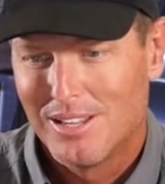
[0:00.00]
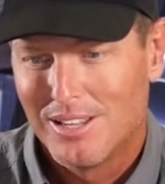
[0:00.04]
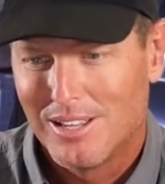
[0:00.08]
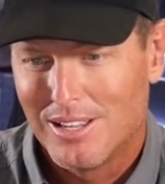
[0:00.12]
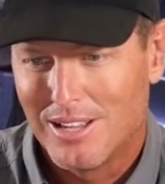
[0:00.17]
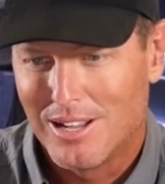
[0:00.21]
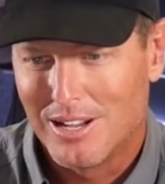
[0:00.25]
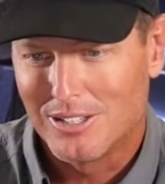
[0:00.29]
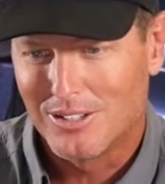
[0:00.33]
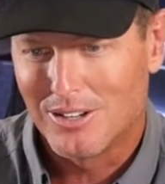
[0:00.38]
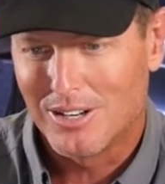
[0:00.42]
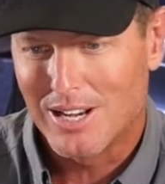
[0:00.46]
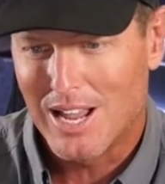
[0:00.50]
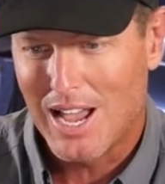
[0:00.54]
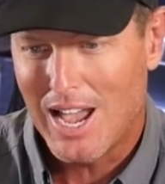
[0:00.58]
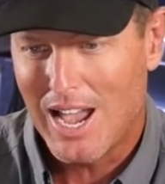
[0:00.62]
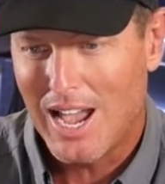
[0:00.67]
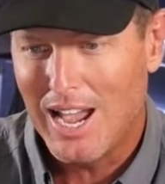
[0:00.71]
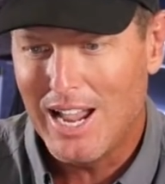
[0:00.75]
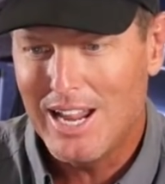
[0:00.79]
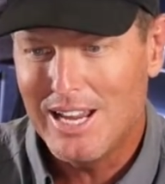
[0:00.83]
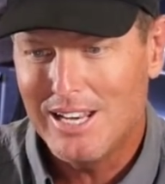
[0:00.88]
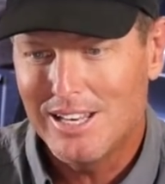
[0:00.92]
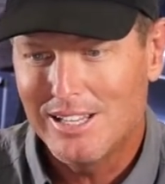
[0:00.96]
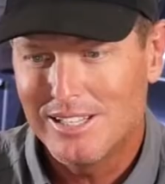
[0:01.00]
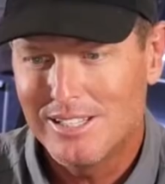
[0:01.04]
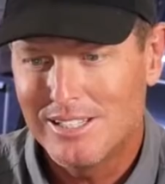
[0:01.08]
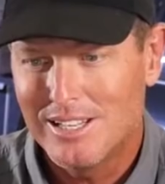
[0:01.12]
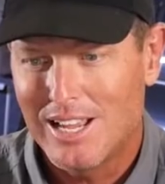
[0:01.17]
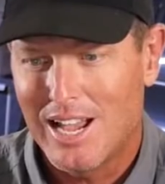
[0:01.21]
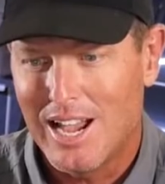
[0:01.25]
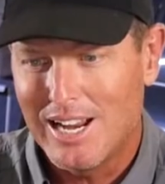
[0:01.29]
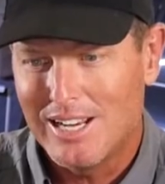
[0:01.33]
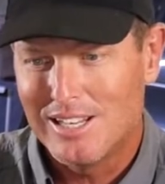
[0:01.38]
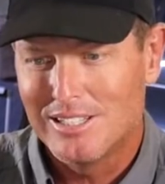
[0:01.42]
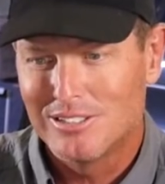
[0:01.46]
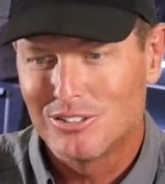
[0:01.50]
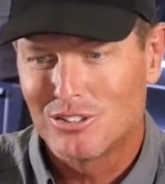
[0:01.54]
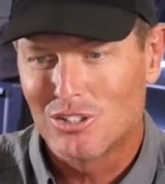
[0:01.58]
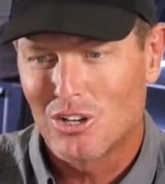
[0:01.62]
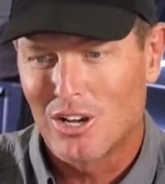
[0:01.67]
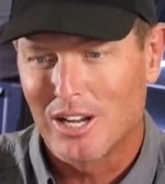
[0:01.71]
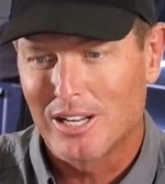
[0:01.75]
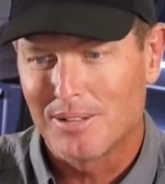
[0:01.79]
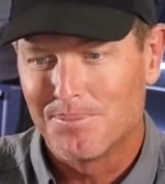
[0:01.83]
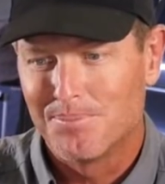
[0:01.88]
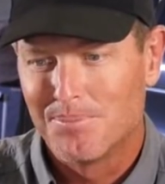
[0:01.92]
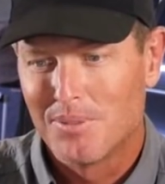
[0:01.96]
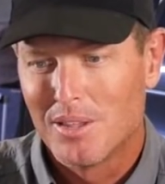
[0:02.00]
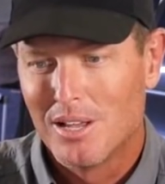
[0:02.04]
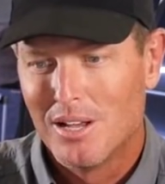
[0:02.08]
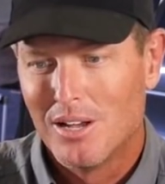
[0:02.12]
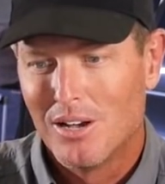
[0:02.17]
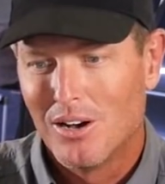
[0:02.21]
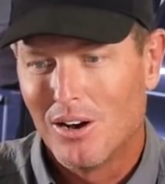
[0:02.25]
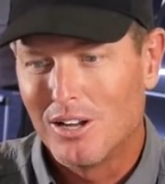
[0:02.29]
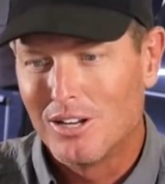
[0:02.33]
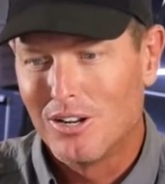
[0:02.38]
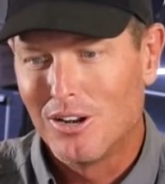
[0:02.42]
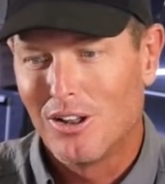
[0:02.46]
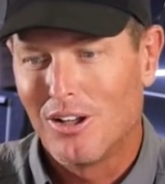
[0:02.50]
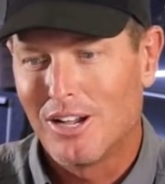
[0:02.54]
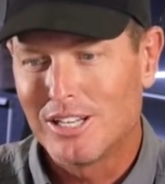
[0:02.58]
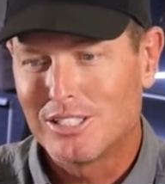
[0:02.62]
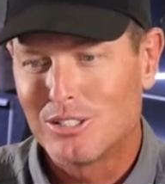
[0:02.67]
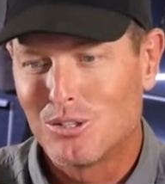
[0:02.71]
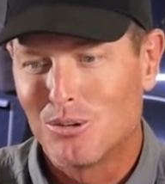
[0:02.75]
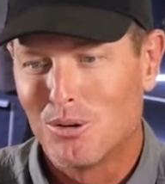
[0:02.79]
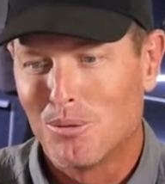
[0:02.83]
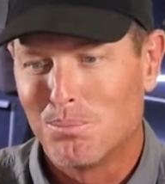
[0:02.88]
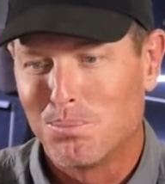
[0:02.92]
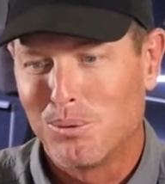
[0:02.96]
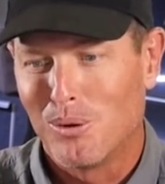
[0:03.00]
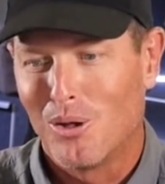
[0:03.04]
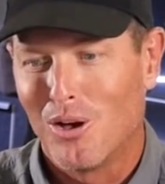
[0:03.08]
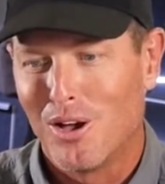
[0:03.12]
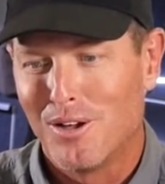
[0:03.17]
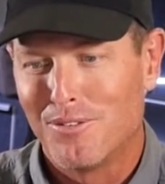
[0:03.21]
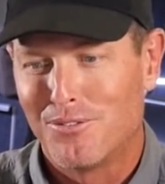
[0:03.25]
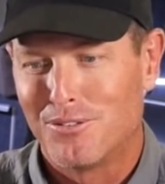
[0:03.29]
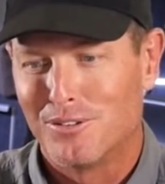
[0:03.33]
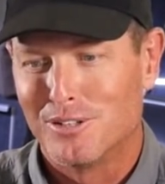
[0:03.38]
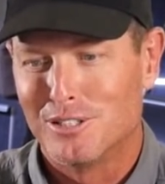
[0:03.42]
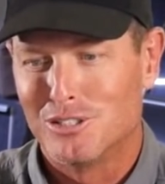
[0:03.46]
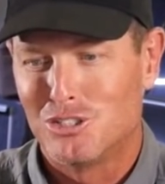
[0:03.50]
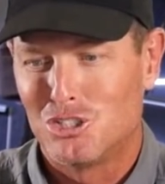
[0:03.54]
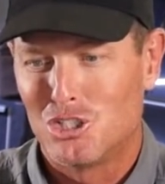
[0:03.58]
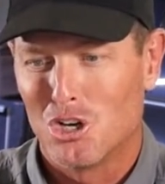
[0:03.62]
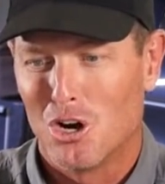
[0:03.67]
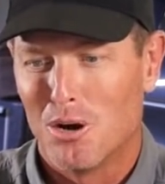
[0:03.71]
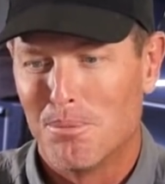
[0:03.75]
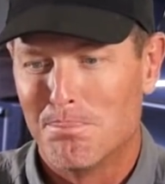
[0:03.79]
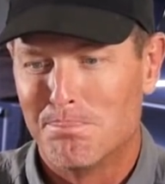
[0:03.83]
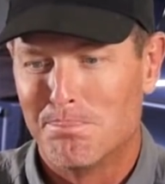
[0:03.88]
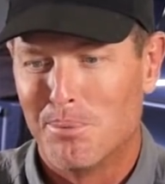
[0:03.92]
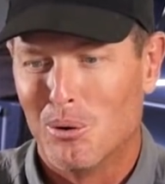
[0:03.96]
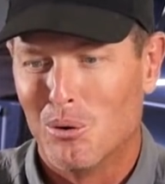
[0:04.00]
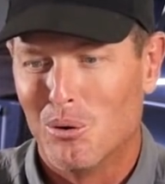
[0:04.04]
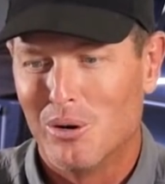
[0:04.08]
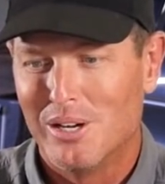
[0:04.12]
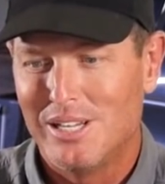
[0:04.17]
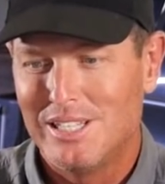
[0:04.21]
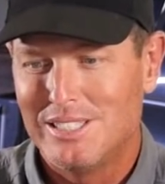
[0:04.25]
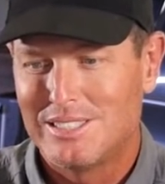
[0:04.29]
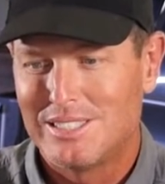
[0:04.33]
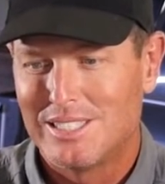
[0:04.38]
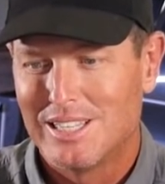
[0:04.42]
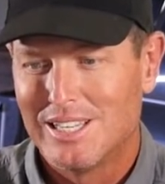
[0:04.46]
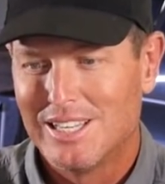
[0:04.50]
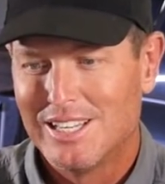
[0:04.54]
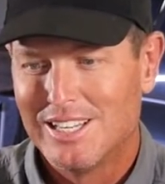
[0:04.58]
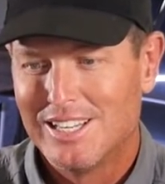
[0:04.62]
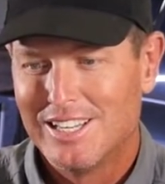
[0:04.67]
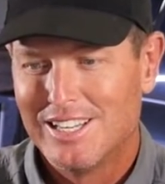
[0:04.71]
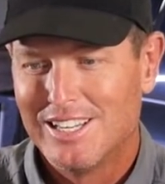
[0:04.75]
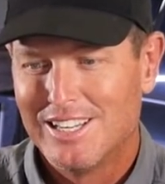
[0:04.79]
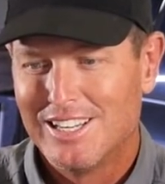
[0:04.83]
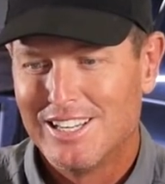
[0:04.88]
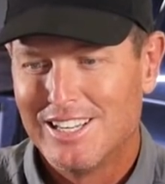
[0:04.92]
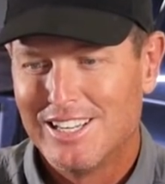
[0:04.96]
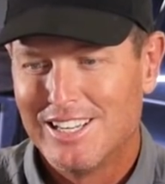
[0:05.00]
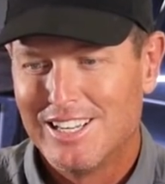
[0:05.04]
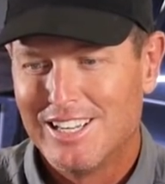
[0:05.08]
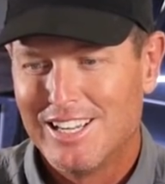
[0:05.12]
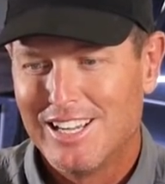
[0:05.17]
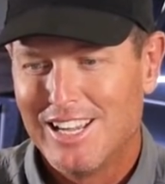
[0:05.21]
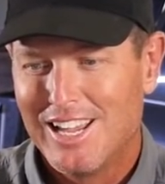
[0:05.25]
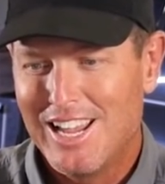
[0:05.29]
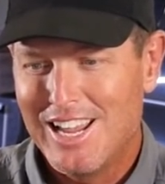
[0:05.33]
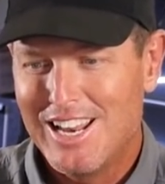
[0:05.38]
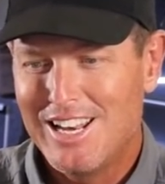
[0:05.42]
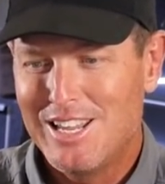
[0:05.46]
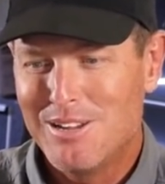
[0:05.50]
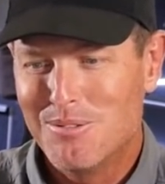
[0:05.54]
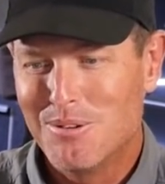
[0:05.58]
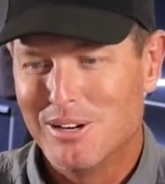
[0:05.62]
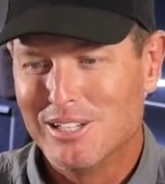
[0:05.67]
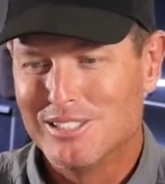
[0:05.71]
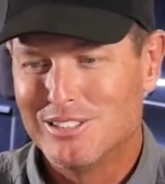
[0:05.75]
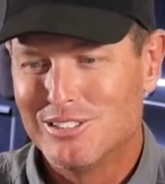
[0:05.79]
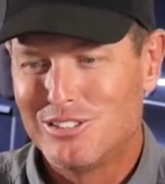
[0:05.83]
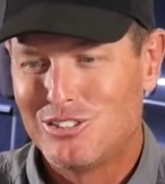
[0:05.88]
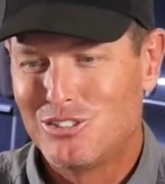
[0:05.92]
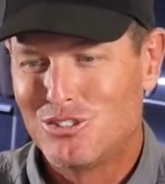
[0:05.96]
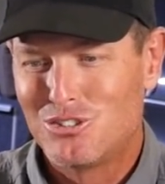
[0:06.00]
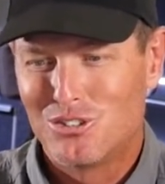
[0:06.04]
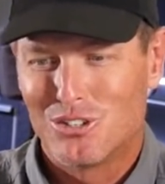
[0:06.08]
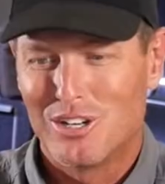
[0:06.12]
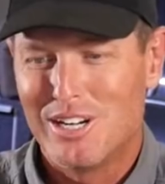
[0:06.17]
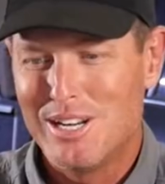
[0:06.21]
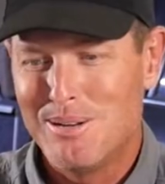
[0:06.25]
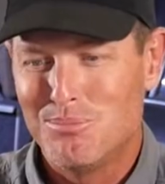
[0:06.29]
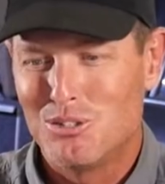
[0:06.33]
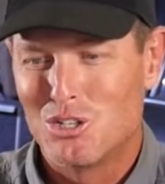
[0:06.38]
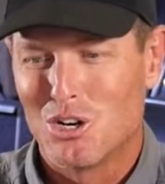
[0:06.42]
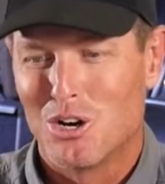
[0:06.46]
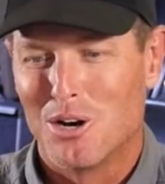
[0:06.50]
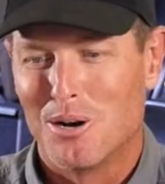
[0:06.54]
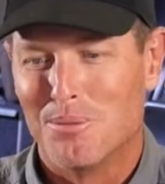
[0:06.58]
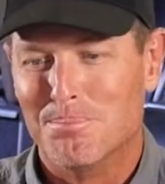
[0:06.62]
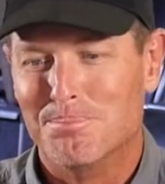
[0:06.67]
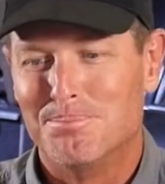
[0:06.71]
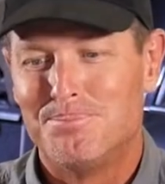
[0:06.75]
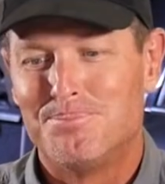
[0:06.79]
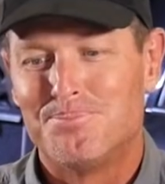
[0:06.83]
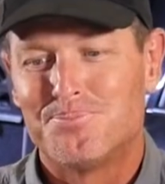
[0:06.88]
I got Hayden. Hayden's like, I'd like to apply for a job, boys. Anyone's dream job.